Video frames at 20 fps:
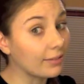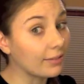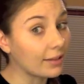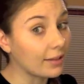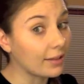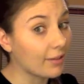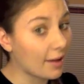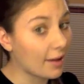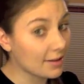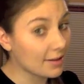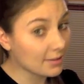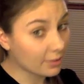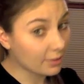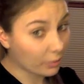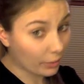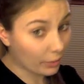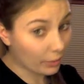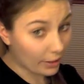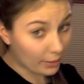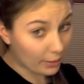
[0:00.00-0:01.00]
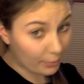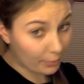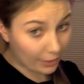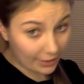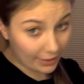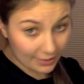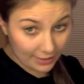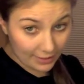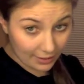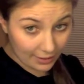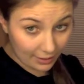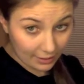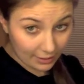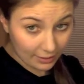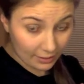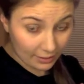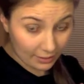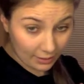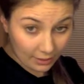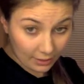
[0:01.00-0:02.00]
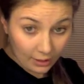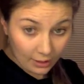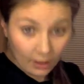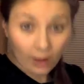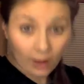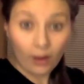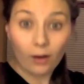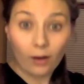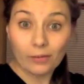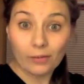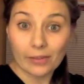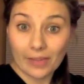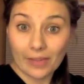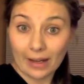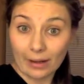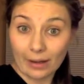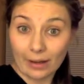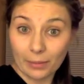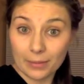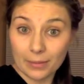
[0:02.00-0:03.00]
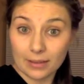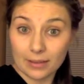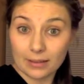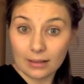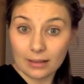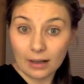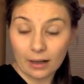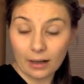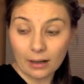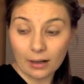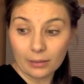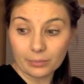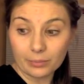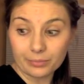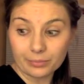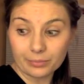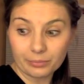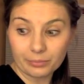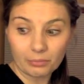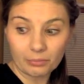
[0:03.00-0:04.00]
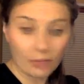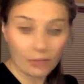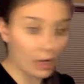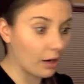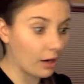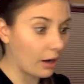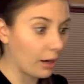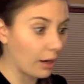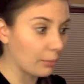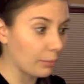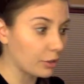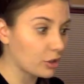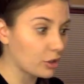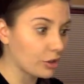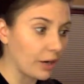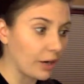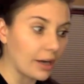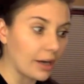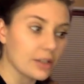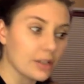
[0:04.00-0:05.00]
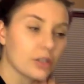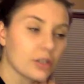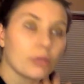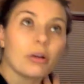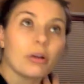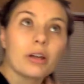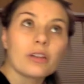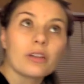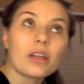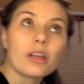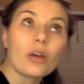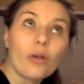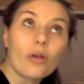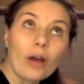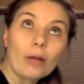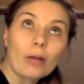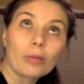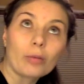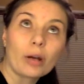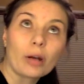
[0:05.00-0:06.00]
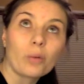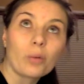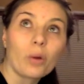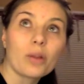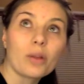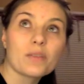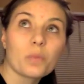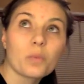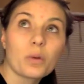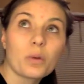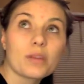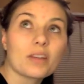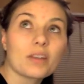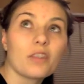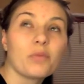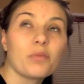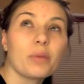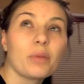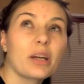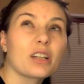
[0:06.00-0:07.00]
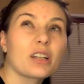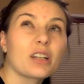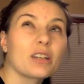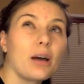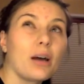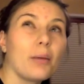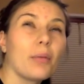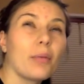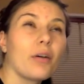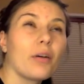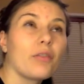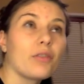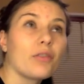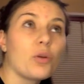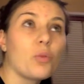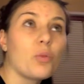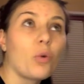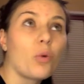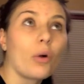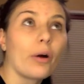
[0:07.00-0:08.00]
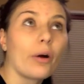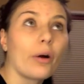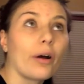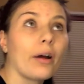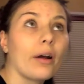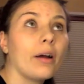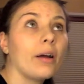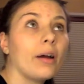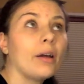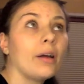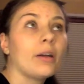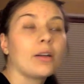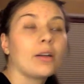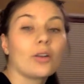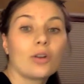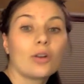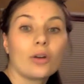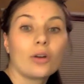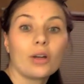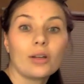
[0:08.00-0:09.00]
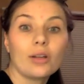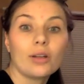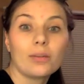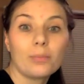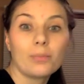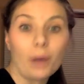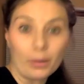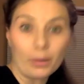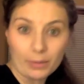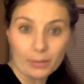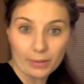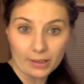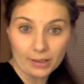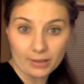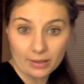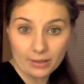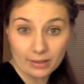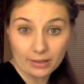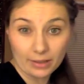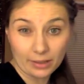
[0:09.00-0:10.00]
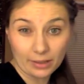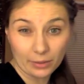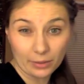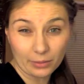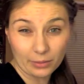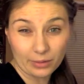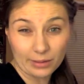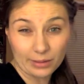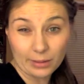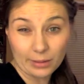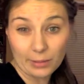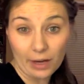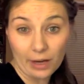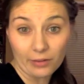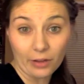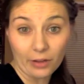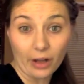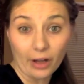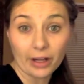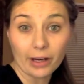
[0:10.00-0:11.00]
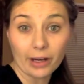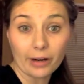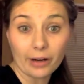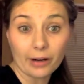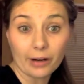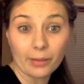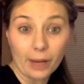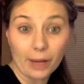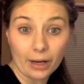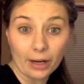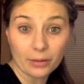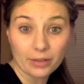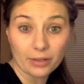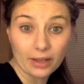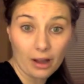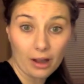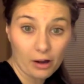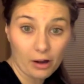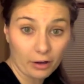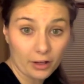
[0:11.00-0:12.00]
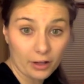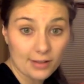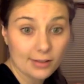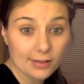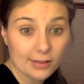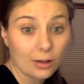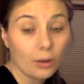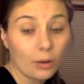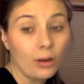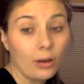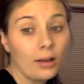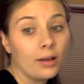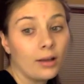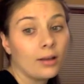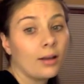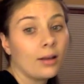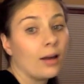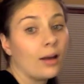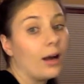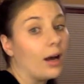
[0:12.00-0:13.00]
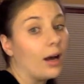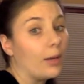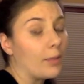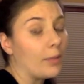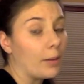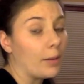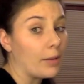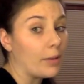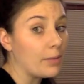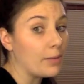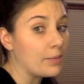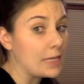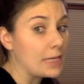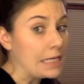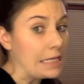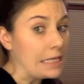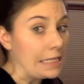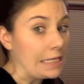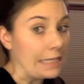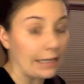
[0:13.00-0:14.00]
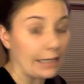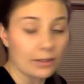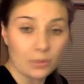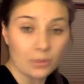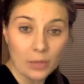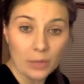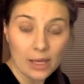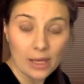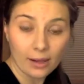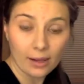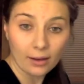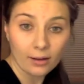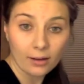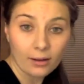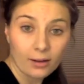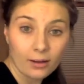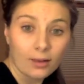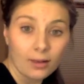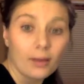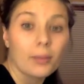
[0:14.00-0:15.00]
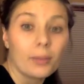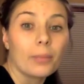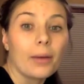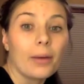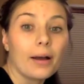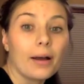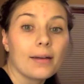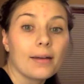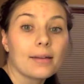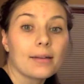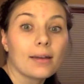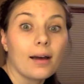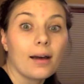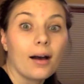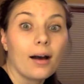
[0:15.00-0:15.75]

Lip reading: the elastic away, but hopefully that helps. I'm going to try doing the crown braid ones once I've picked up a few more good bobby pins, since I don't seem to have a lot here in my house in Calgary, so that might be next week. But